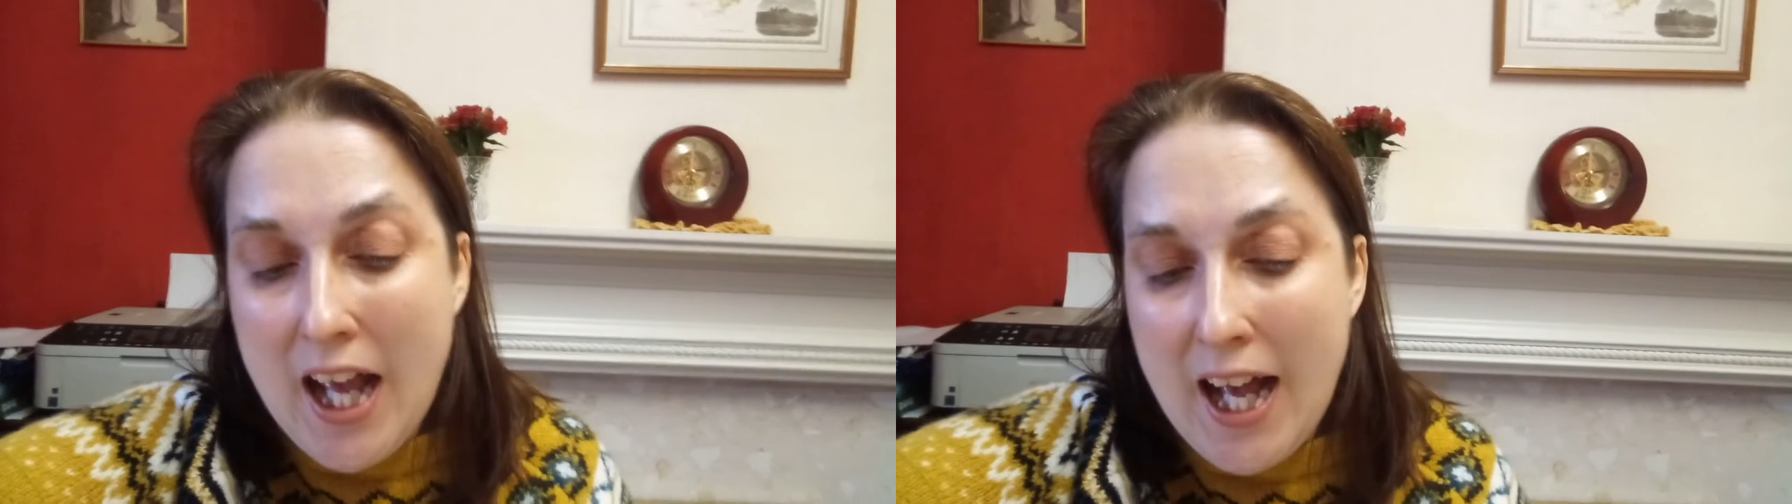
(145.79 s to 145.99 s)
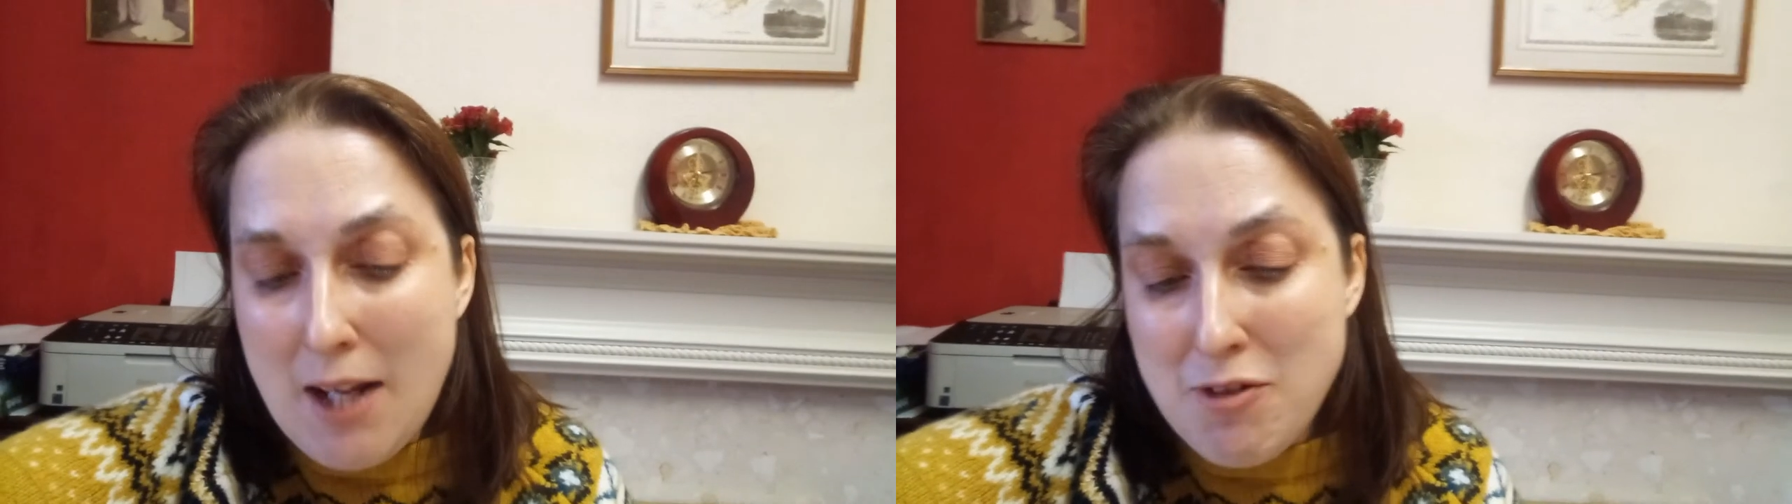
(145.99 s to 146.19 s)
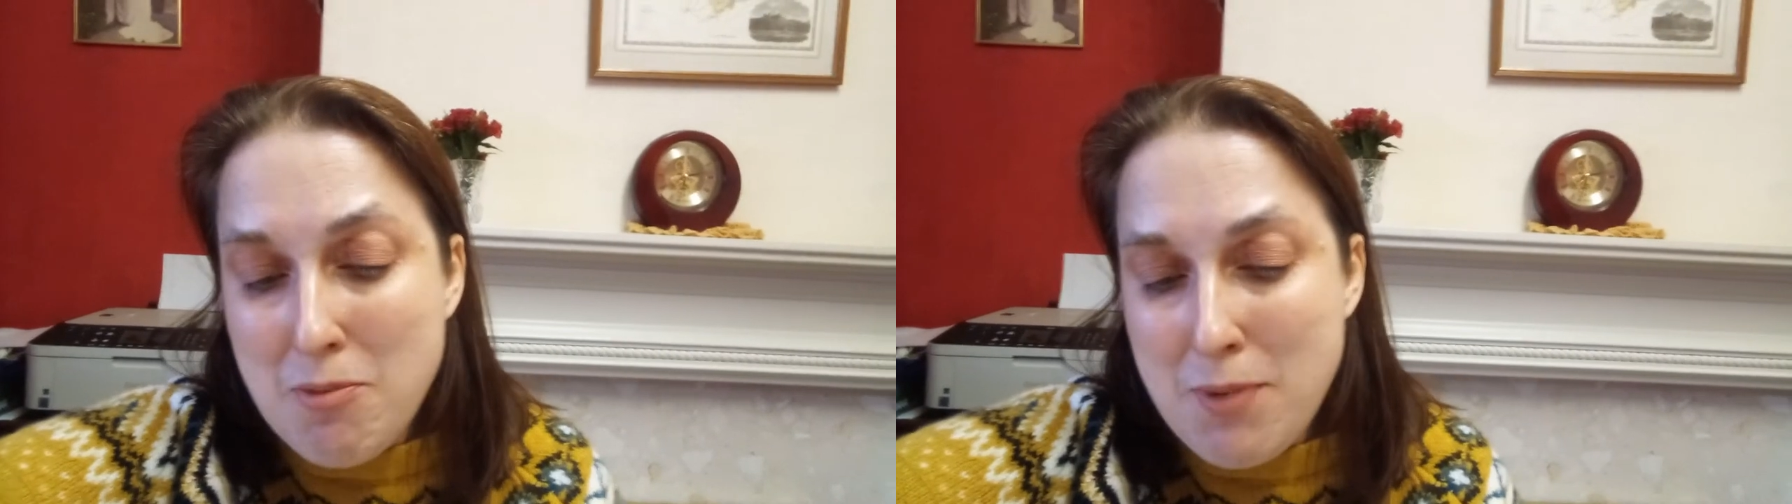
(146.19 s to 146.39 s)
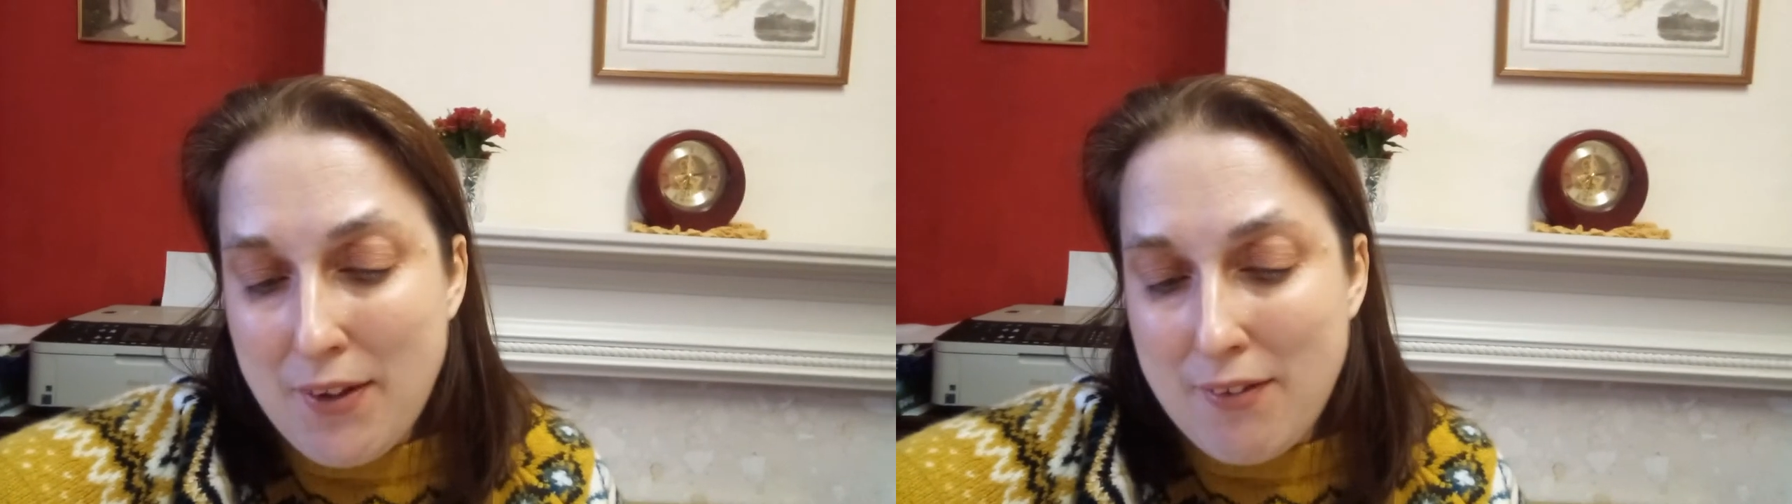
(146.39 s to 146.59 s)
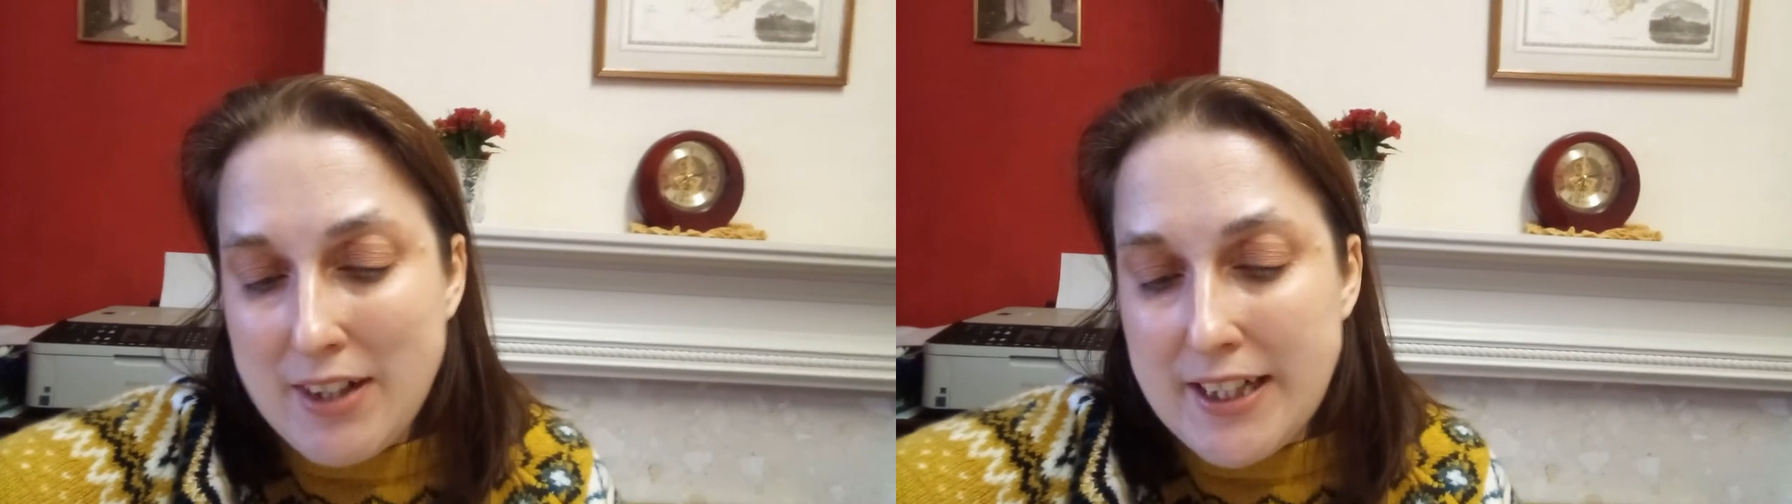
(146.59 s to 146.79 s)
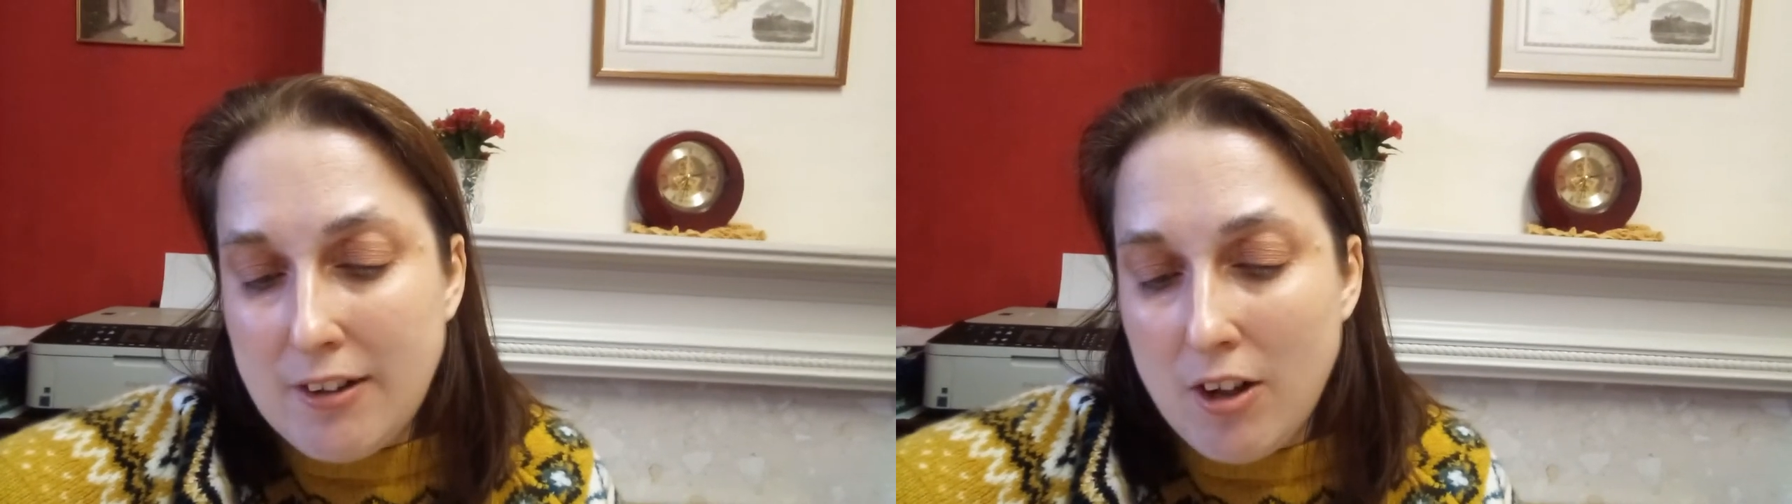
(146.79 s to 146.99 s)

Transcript: And number 3,